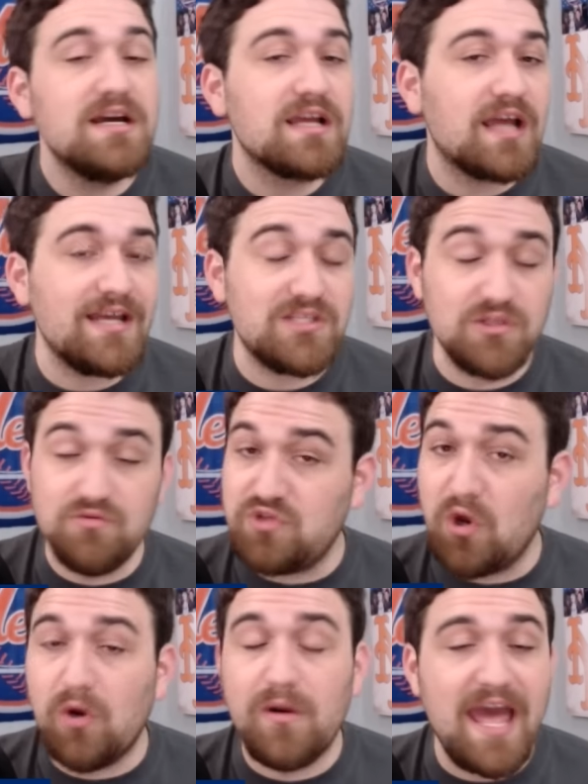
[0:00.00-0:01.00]
guys who
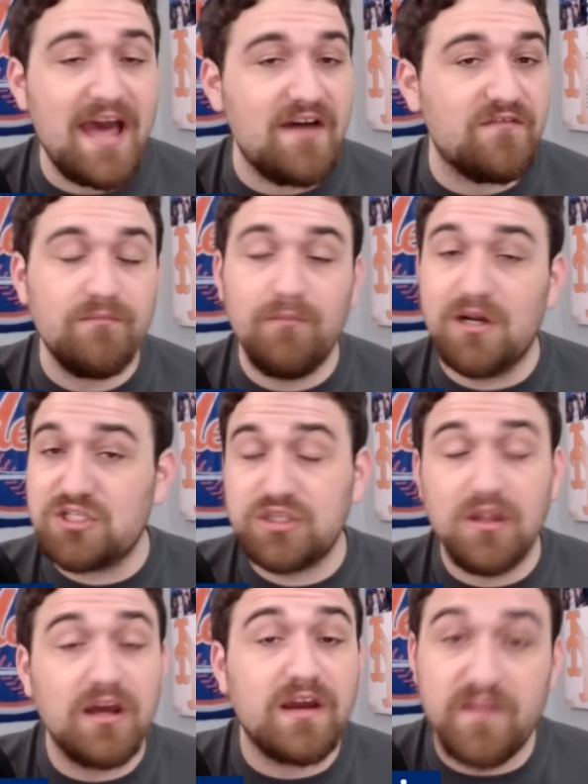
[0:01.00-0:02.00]
don't have much
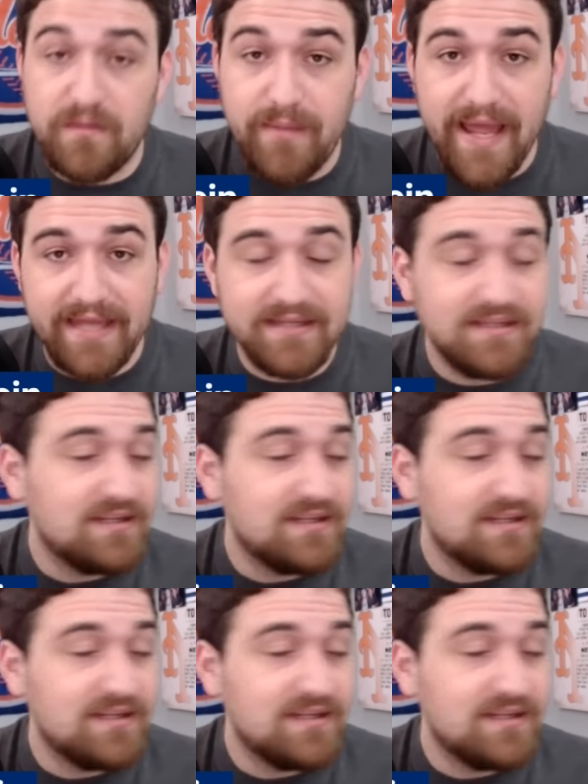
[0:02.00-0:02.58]
slug in their bat.